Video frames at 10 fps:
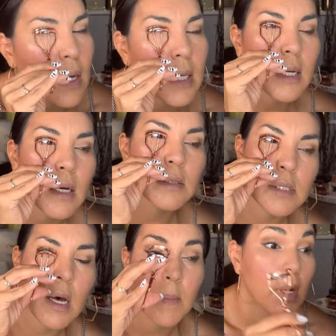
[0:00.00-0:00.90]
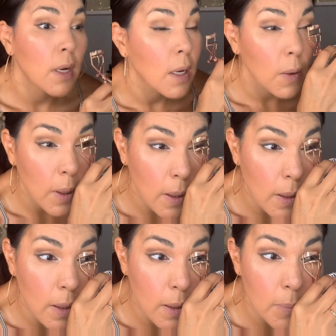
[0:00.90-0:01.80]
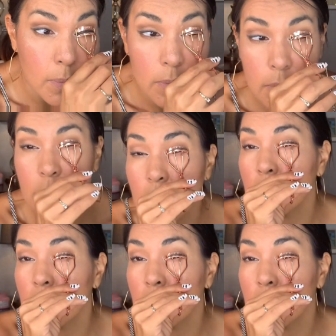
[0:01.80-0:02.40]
The mascara that I have been using on a regular